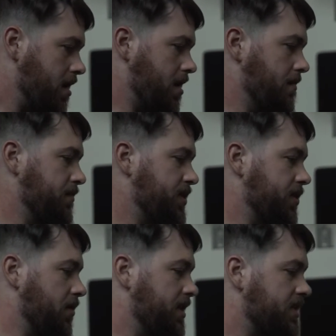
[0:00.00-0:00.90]
Um,
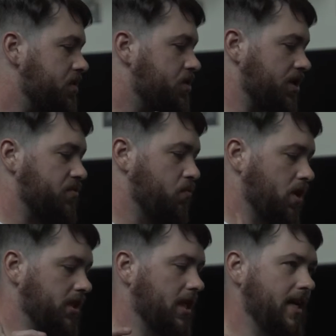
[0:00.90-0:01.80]
so this is just
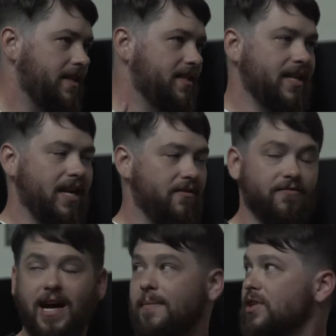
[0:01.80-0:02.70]
one line that's kind
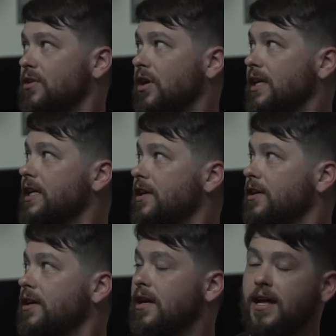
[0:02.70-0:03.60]
of wrapped along
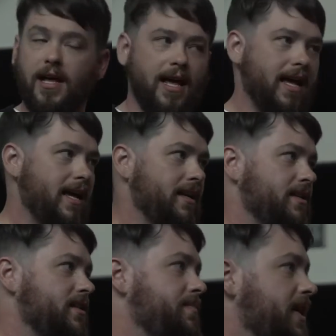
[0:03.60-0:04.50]
here.
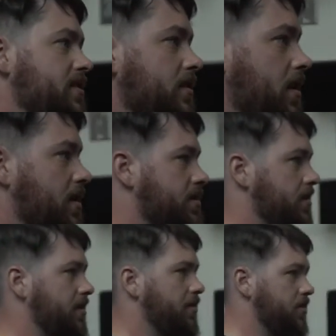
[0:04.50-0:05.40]
And pixel logs
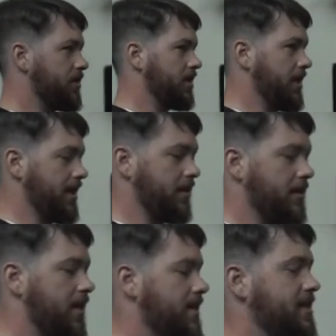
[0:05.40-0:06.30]
are usually like
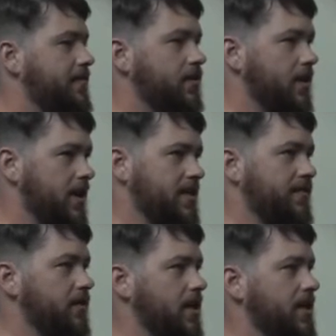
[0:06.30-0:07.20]
lines after lines
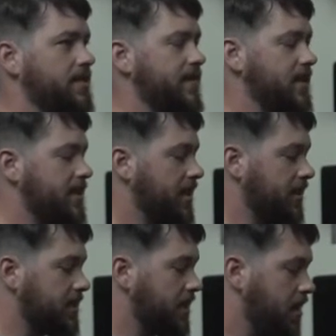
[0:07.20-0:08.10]
after lines of these
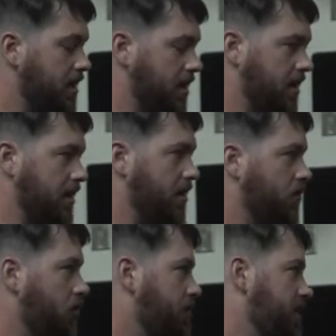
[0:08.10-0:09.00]
things. And
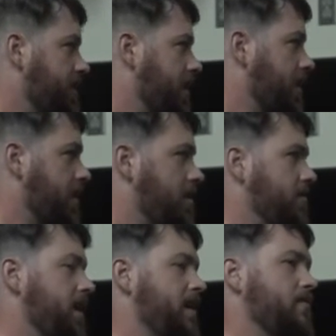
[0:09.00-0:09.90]
on
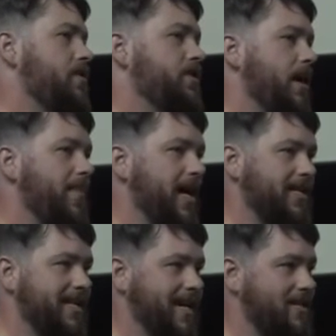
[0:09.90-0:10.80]
WordPress.com and with
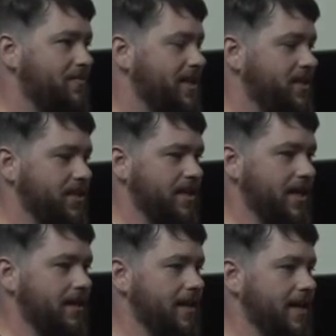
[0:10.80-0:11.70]
Jetpack Stats, we just
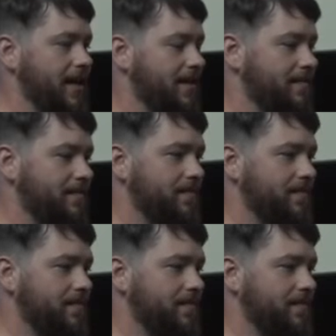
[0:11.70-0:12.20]
get like